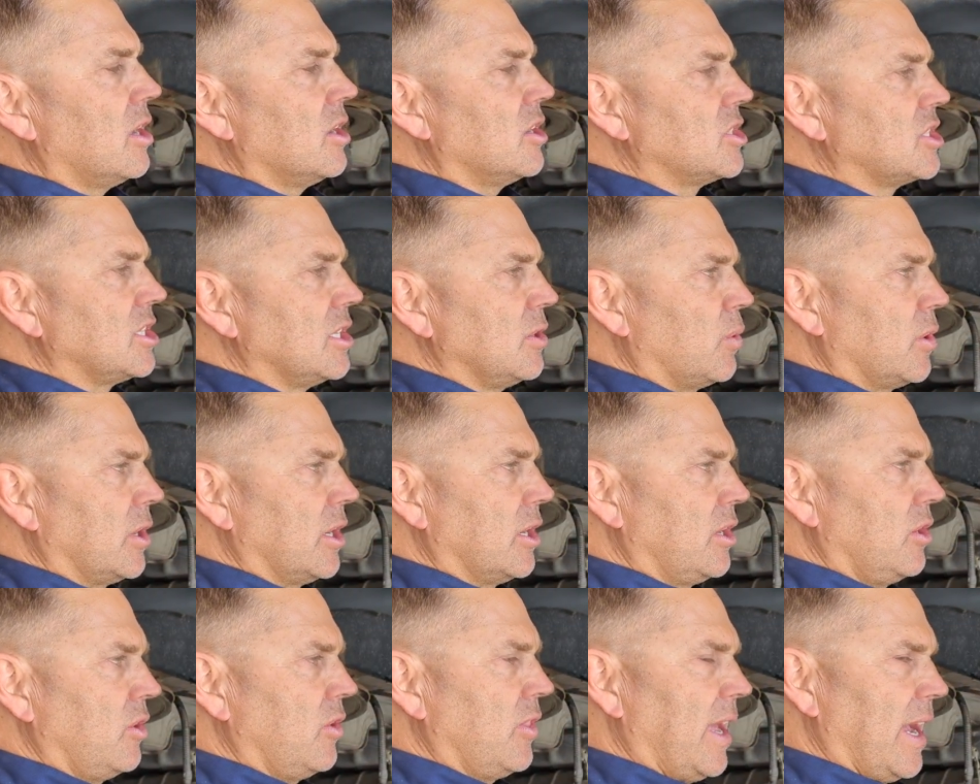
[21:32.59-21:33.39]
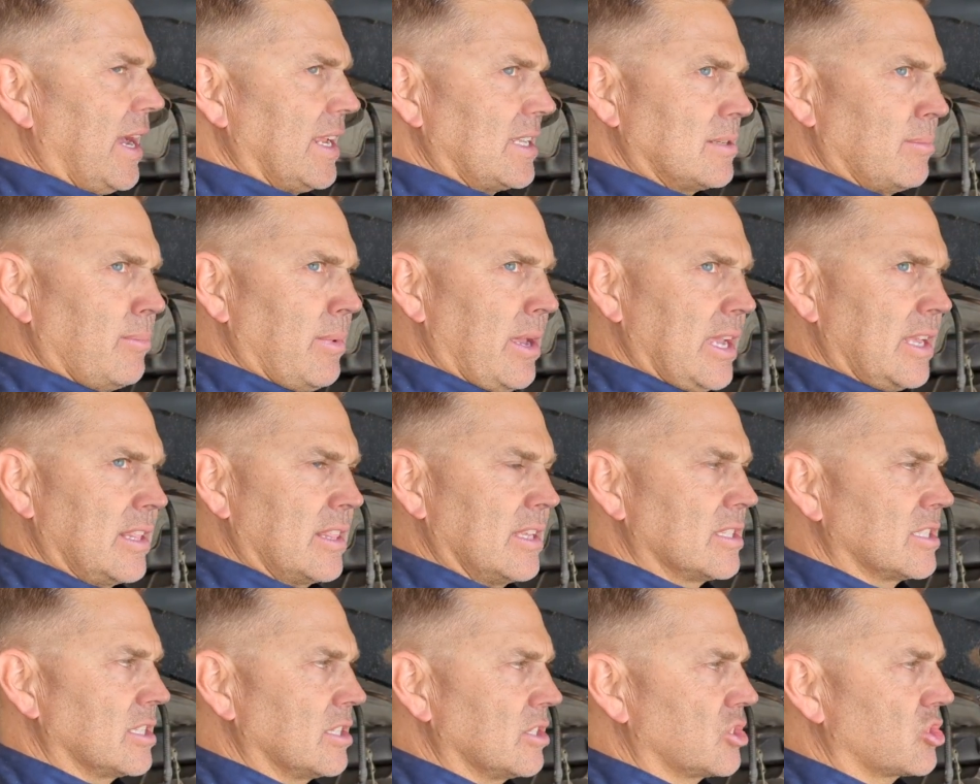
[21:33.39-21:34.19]
So you want to do that to make
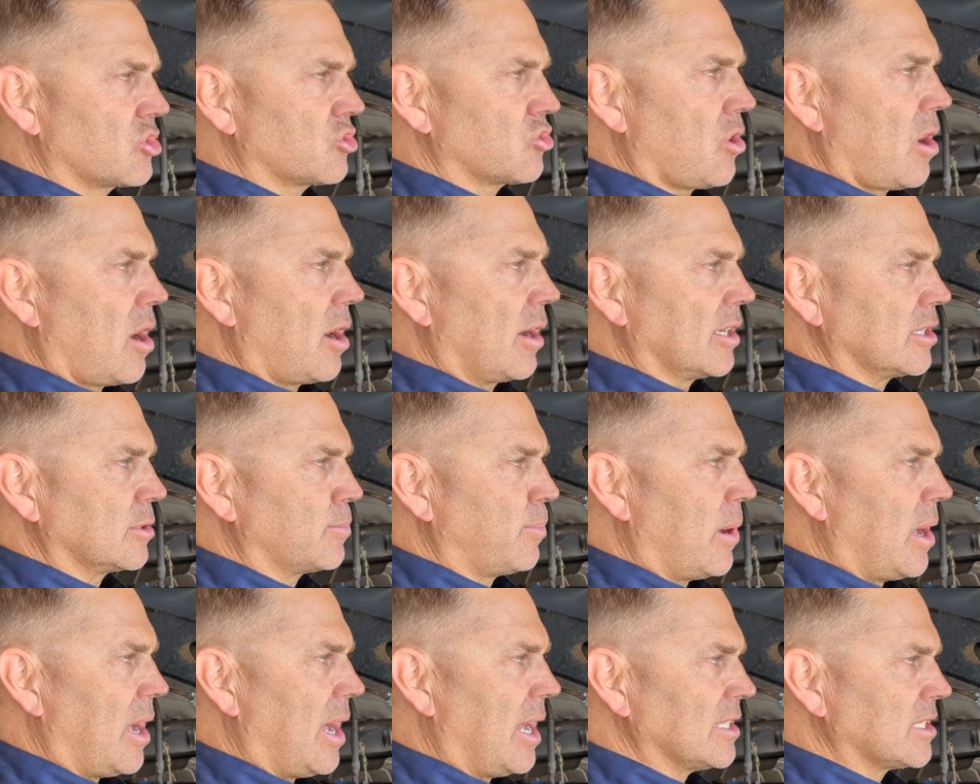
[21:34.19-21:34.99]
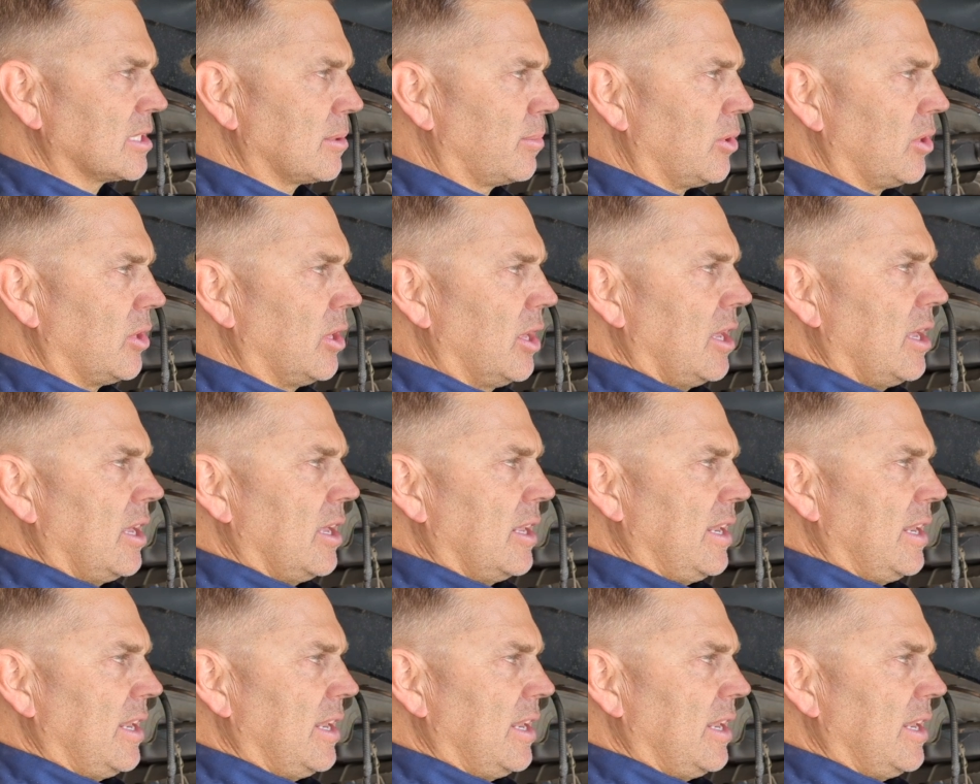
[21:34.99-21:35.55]
this as strong as possible.